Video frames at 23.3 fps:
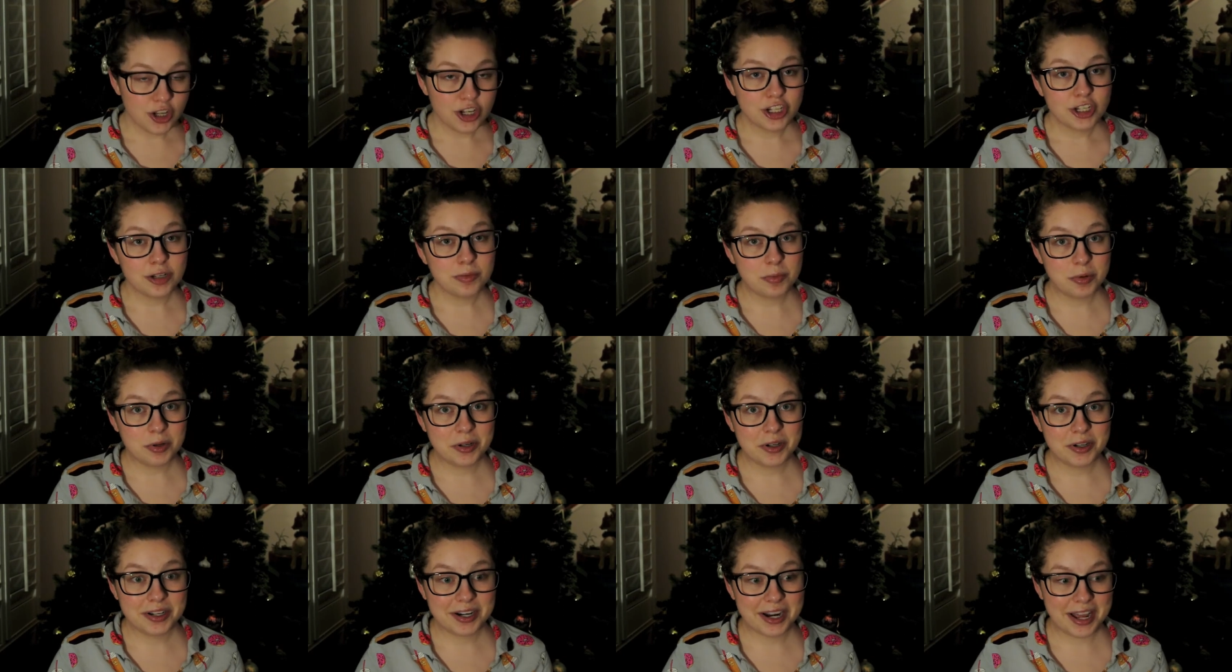to put
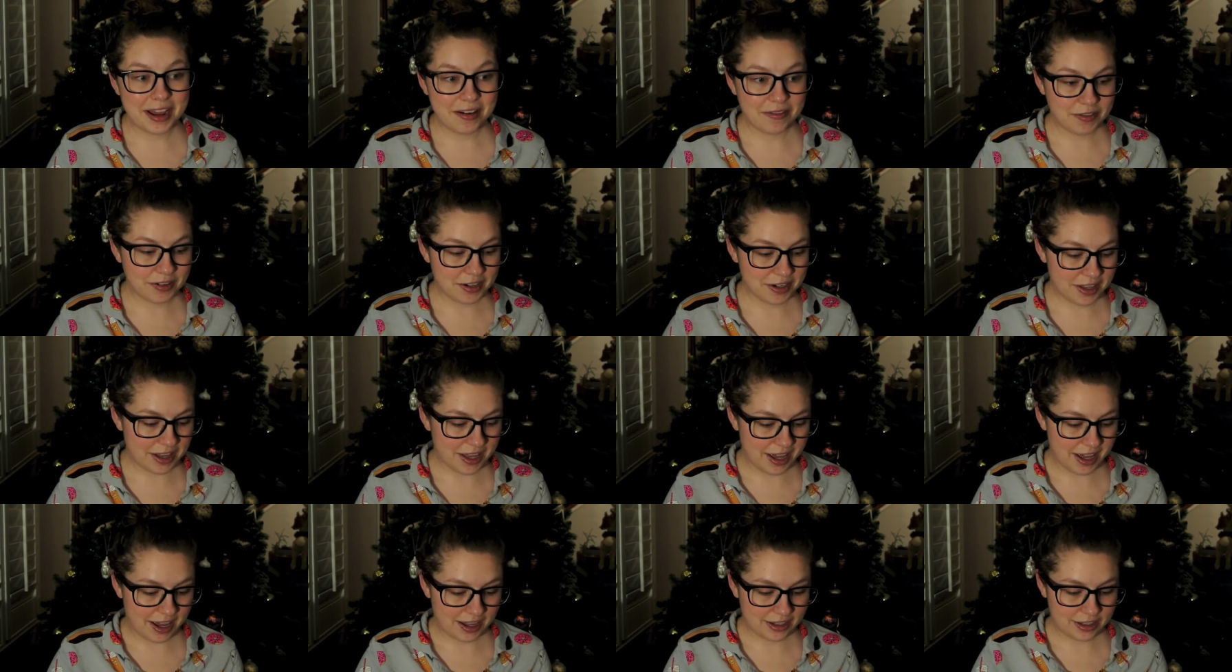on after
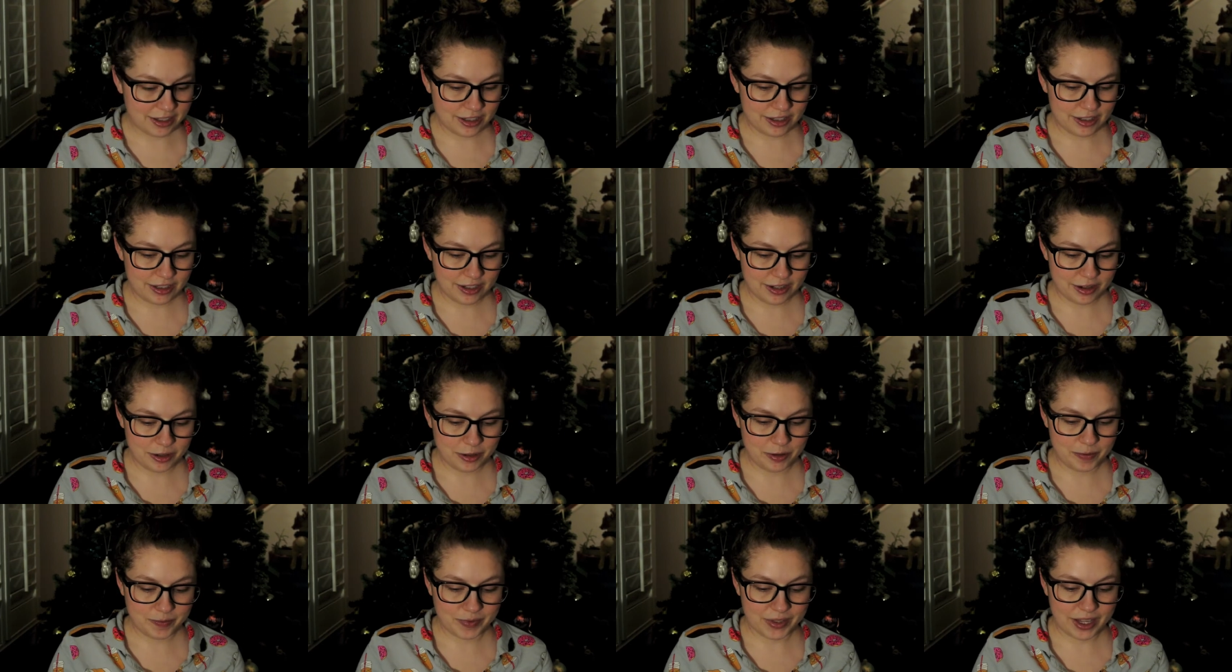that.
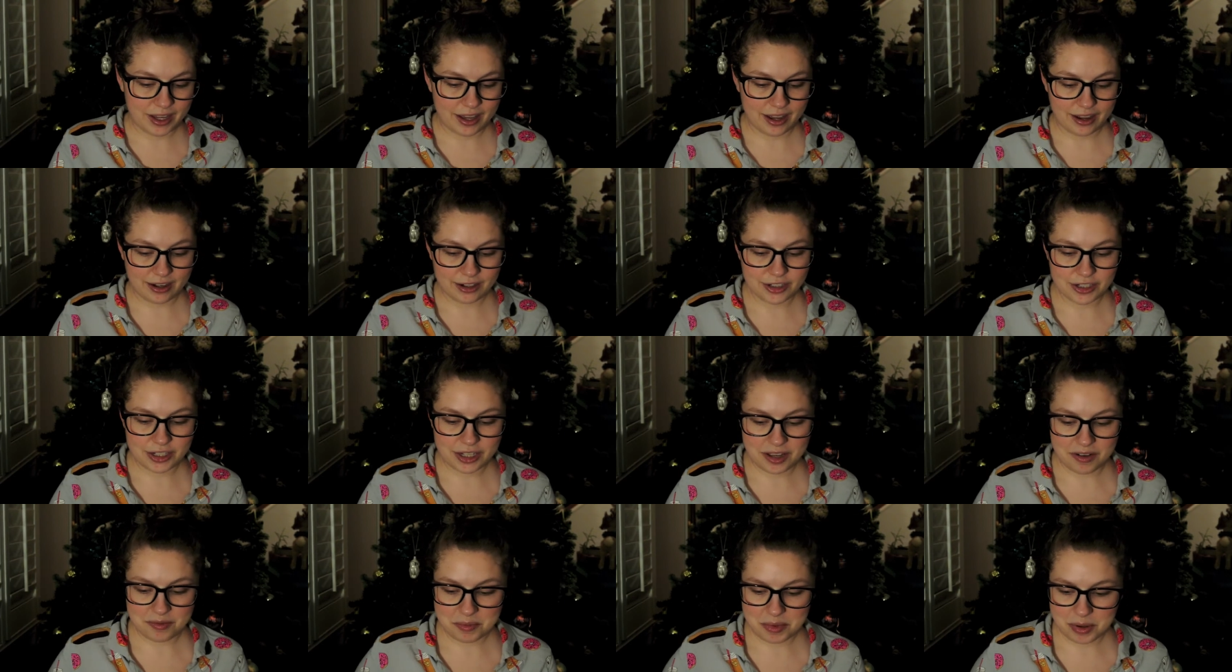So I actually
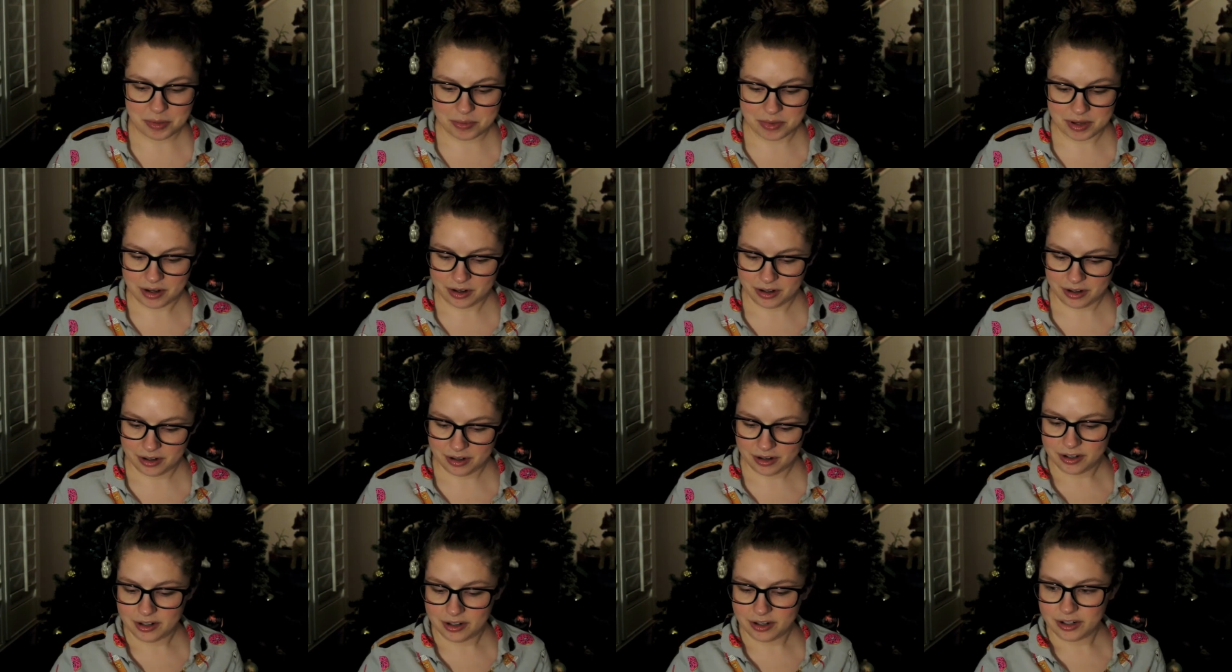have my mirror